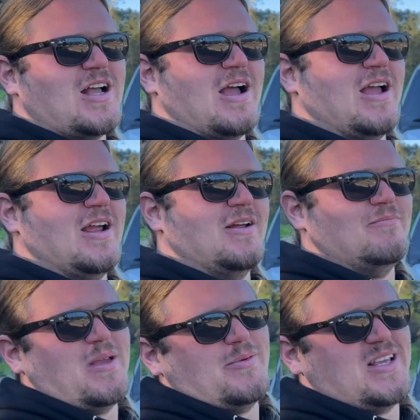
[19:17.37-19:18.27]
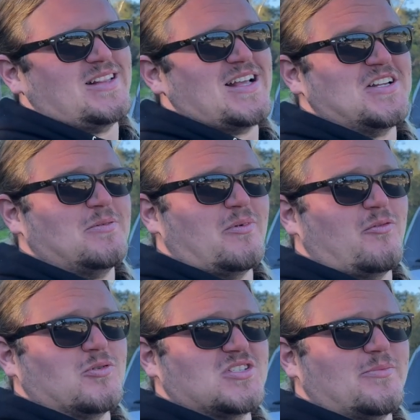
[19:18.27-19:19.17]
I maybe get that done
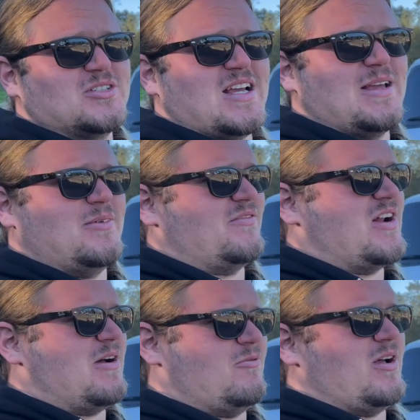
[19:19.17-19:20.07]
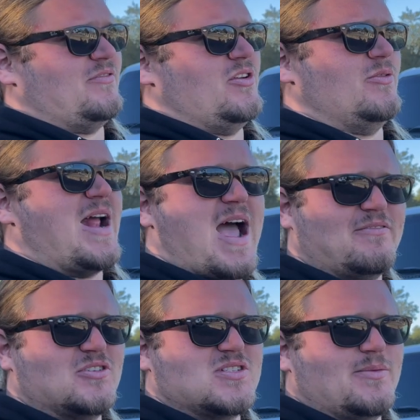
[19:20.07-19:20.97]
before summertime. If not, we'll have to do it
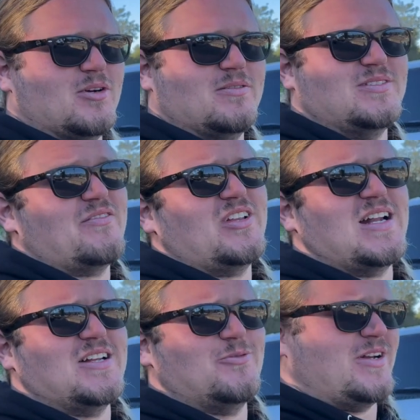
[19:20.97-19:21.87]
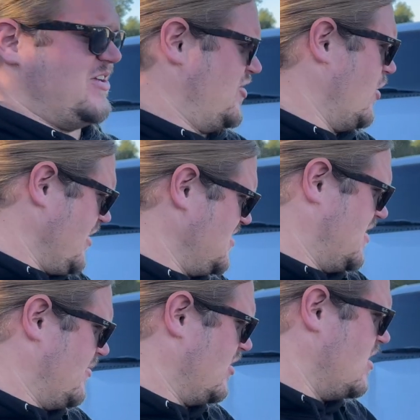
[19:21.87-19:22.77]
after summer. Definitely not doing it during summer,